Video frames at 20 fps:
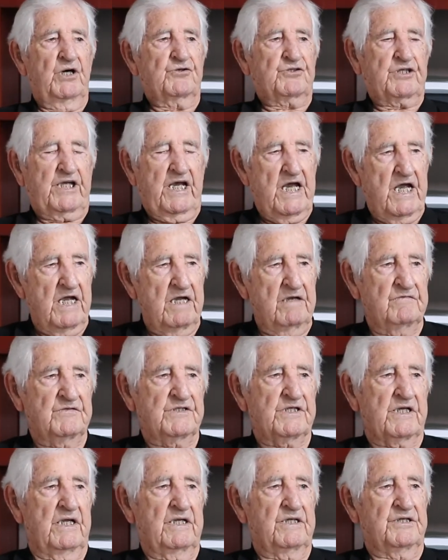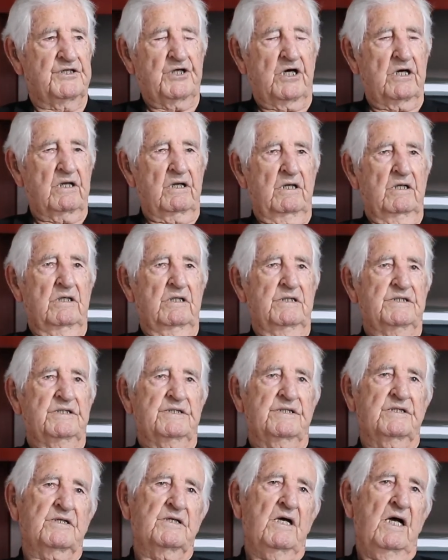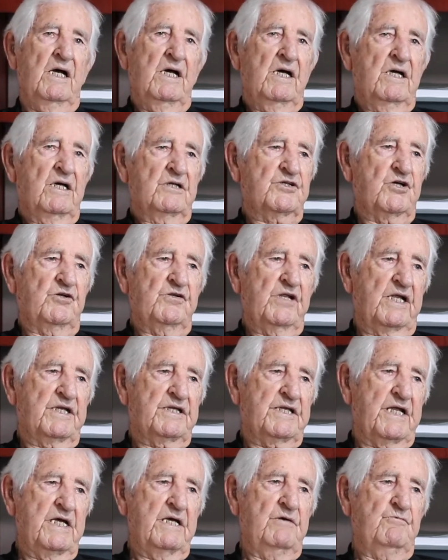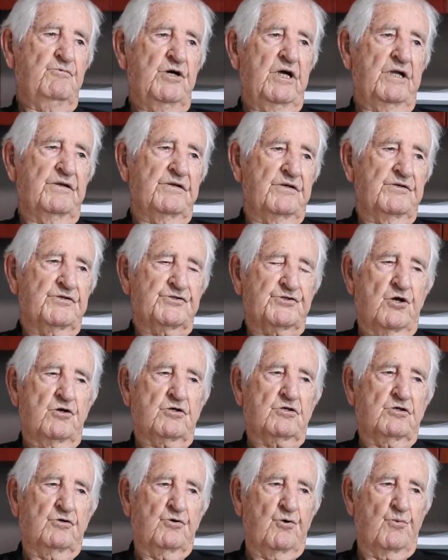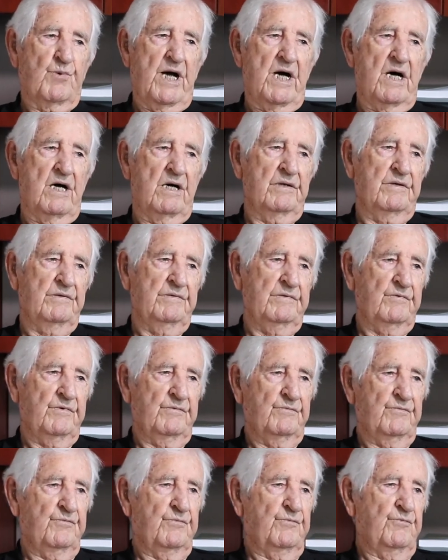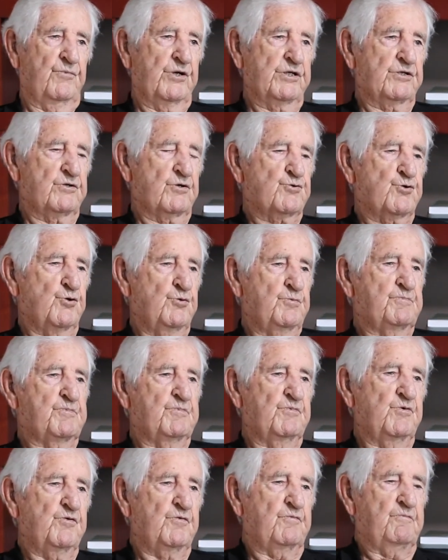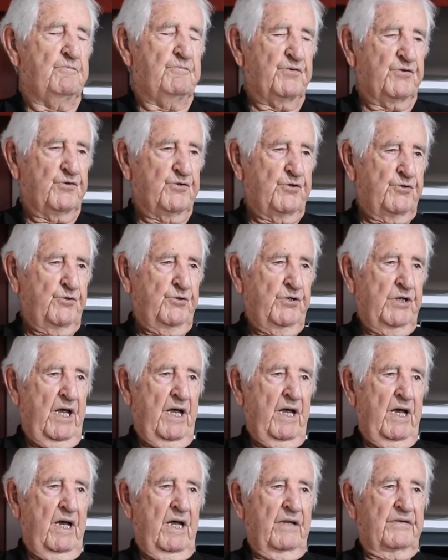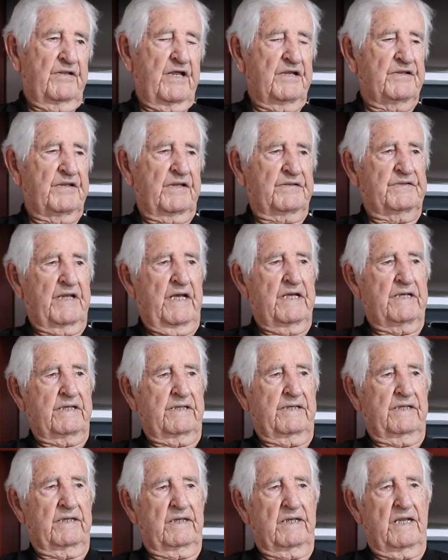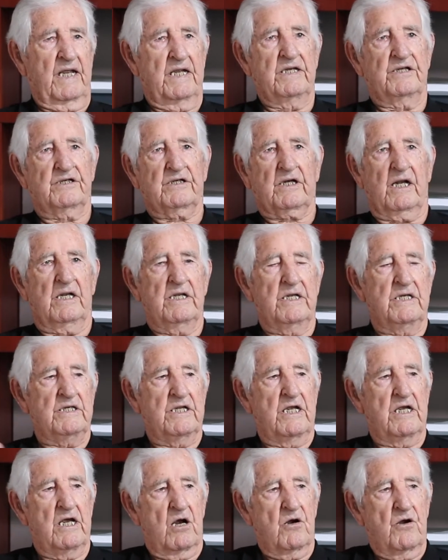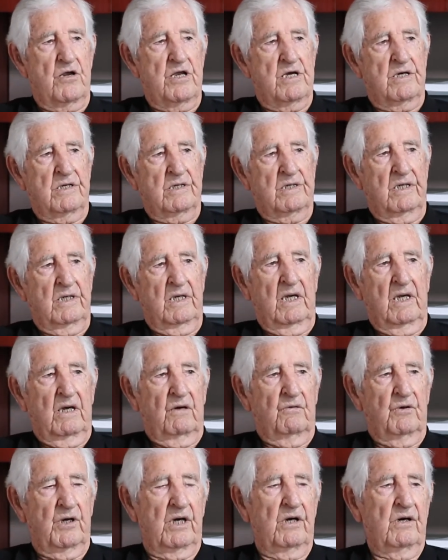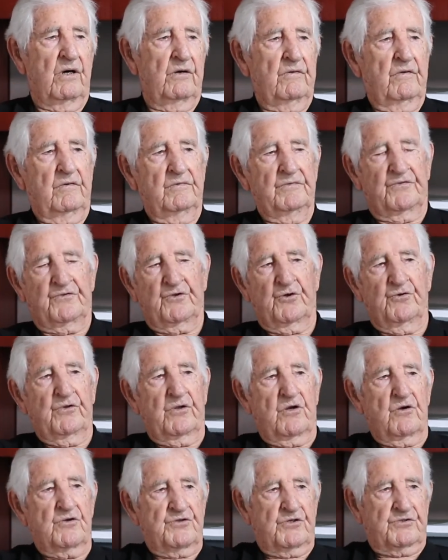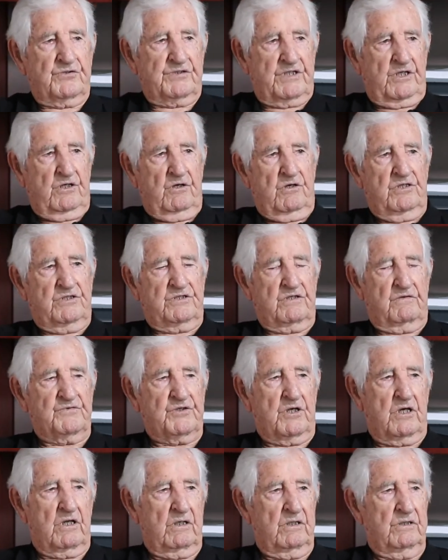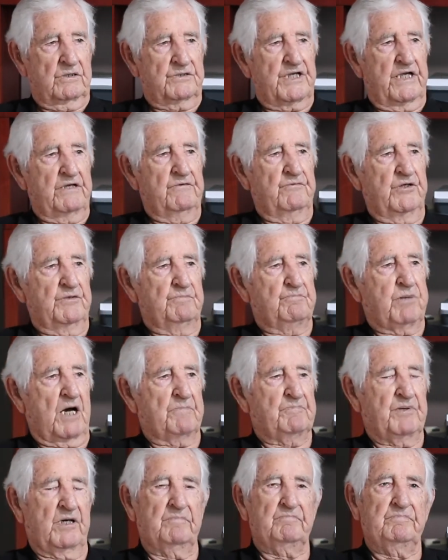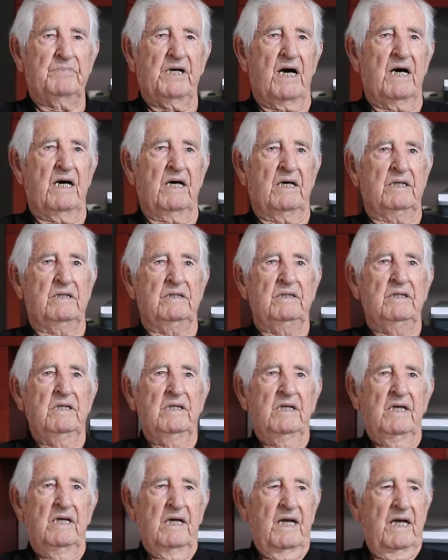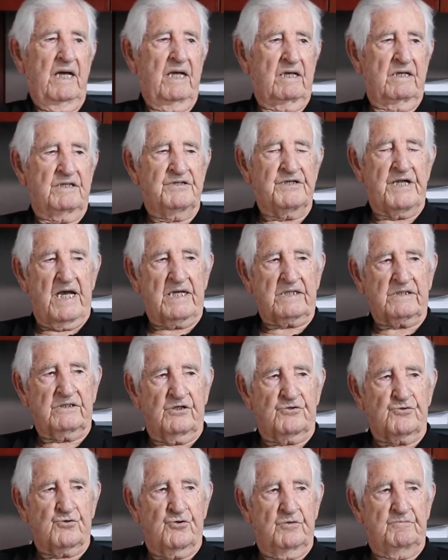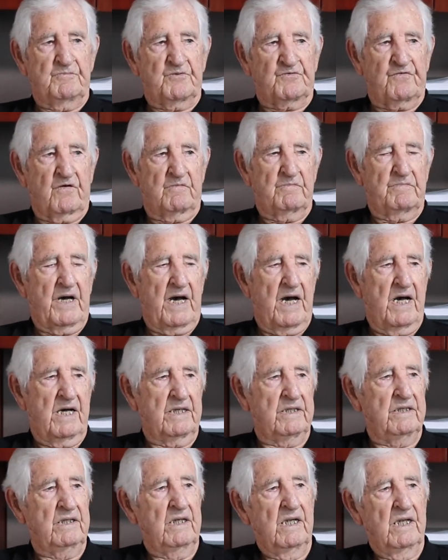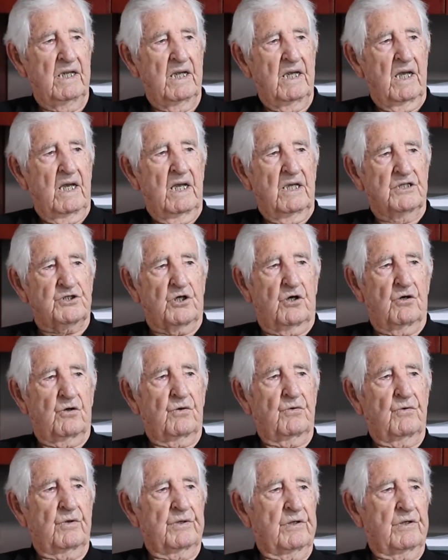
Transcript: caves and tunnels so that they would circle around when the troops moved through. They think, and they'd clean the area. Well, through their series of tunnels, they would pop up behind and attack the troops from behind. So